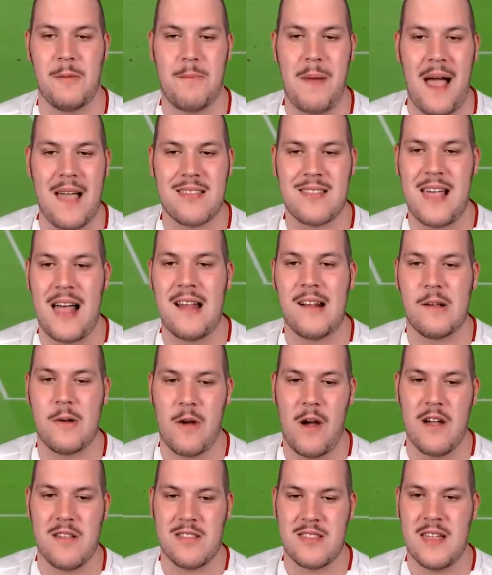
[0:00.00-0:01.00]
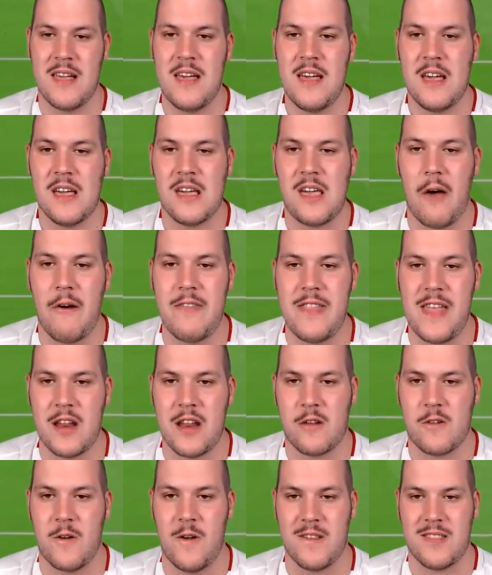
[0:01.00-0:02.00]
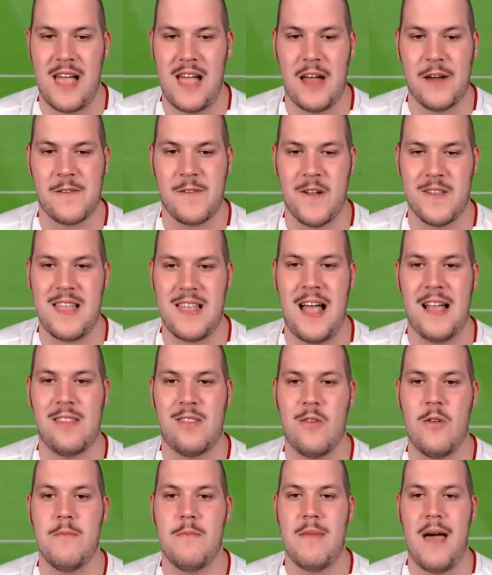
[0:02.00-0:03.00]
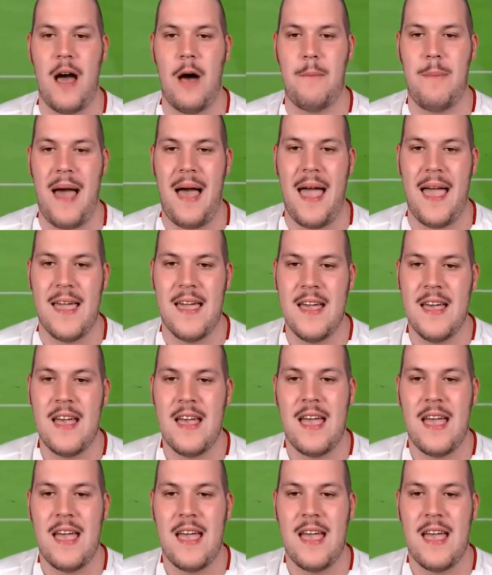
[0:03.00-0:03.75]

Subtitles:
Pascal Gross going there to Trossard. Trossard to Malpay.